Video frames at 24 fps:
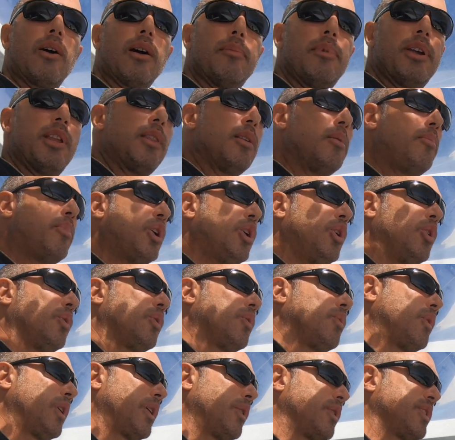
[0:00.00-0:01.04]
I mean, the boat,
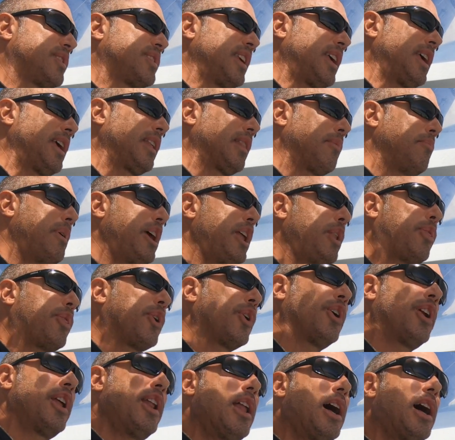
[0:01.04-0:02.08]
we were seeing mid
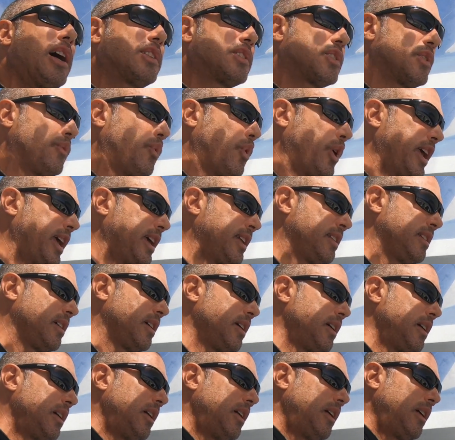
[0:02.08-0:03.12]
30 knots of wind,
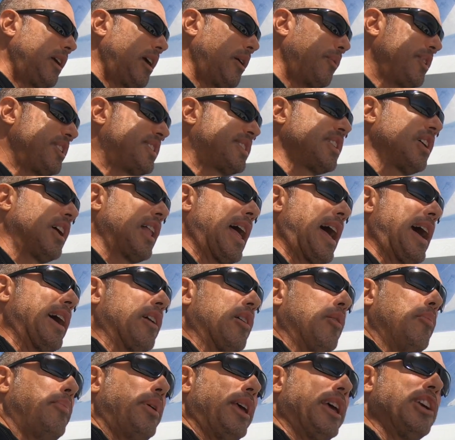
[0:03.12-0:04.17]
and we still had
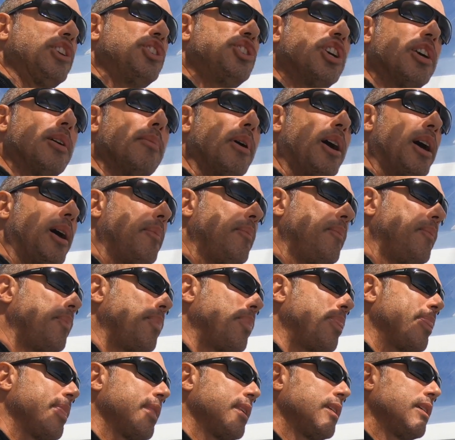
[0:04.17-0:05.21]
our big jib up
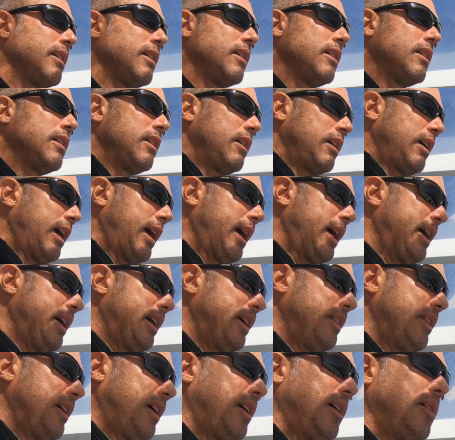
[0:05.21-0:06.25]

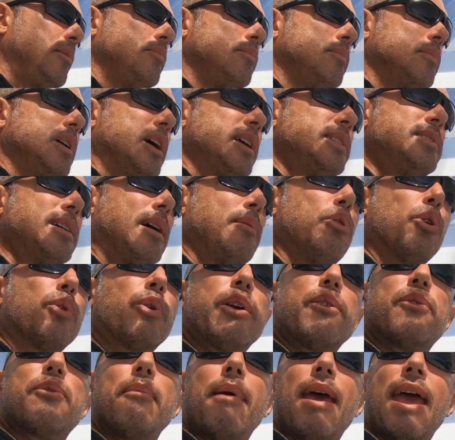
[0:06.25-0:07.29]
and a double
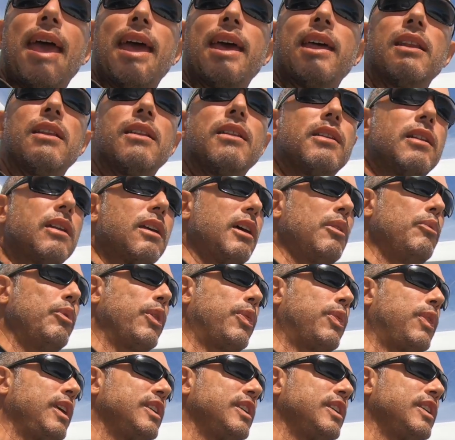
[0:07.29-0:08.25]
reef main with